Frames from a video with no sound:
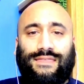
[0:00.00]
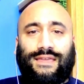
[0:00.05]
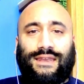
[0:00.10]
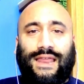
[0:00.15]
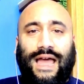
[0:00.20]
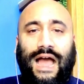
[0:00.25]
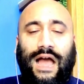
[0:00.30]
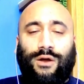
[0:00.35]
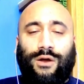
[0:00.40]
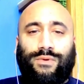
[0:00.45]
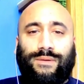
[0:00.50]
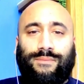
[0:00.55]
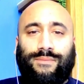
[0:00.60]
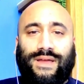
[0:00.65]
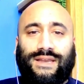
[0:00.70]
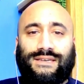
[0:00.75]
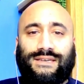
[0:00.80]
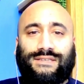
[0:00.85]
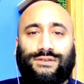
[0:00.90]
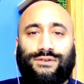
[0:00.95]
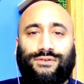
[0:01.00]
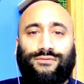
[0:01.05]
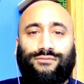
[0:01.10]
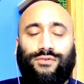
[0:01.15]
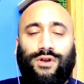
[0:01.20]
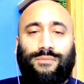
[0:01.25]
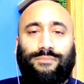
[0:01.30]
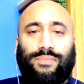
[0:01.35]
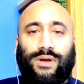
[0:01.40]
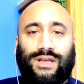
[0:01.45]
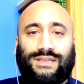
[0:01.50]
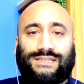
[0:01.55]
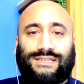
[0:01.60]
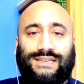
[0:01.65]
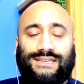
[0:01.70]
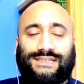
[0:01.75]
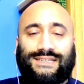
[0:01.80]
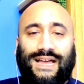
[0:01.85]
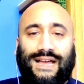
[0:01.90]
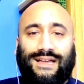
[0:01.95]
Then how are we meant to
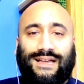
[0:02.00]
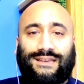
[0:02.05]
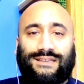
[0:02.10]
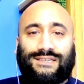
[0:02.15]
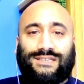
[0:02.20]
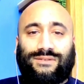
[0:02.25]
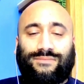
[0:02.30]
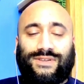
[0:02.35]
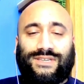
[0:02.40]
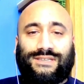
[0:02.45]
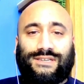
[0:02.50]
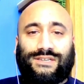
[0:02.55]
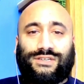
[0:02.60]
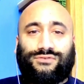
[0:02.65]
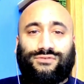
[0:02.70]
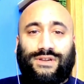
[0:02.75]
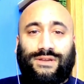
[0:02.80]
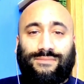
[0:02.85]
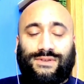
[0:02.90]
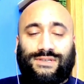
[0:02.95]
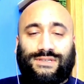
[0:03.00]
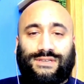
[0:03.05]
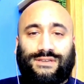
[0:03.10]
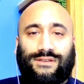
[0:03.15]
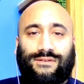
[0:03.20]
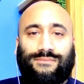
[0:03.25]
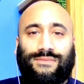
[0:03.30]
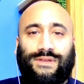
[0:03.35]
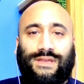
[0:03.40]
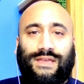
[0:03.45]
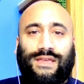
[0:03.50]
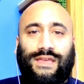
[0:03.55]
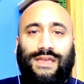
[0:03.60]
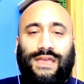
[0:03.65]
robustly tackle Islamist extremism